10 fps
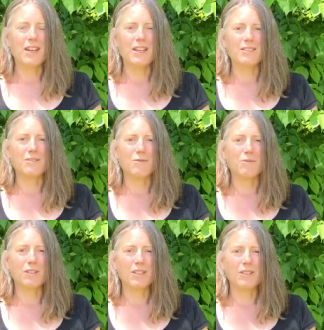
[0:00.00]
It's a
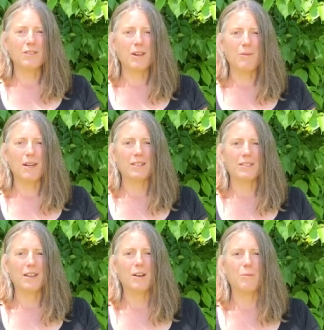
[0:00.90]
really great way
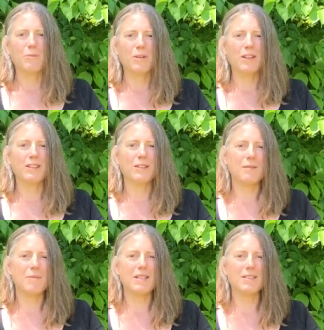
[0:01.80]
to help bring the
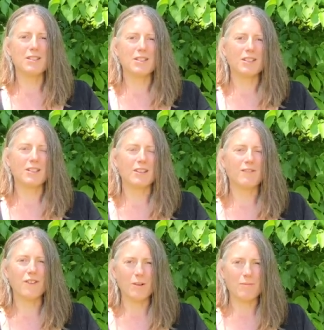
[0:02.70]
messaging
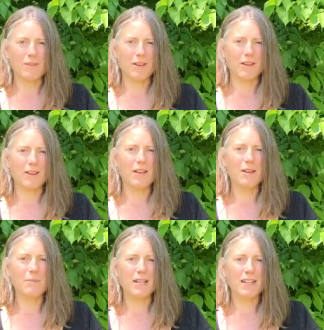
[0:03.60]
from the
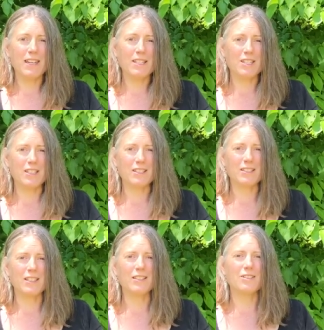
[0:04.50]

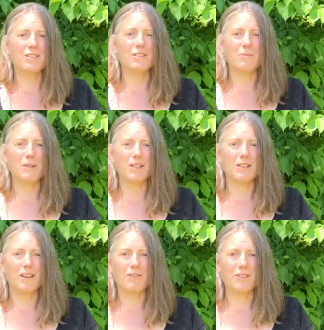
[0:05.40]
medications into the
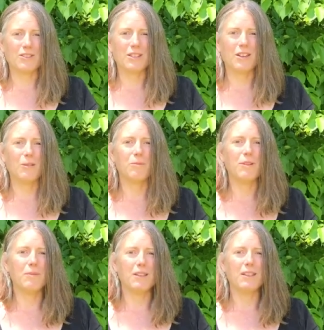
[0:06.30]
spirit level to help
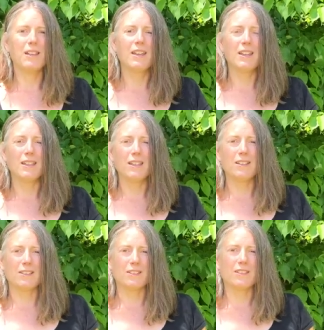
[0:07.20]
women
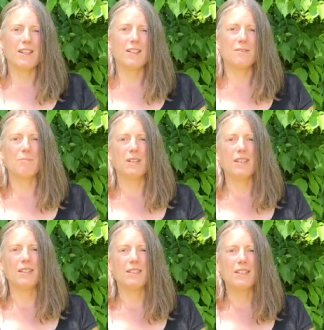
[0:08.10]
yield and
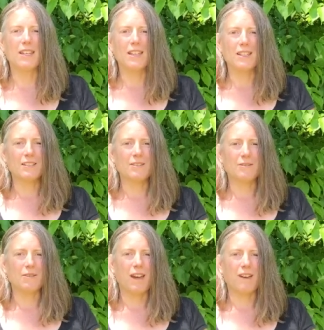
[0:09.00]
begin to
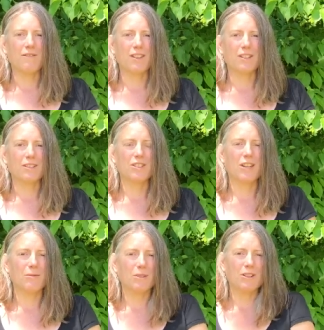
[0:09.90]
have their
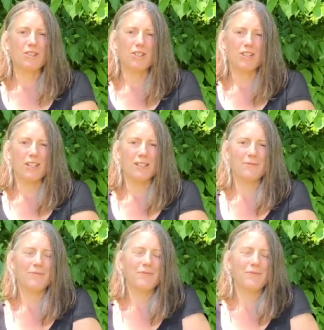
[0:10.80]
childbirth journey.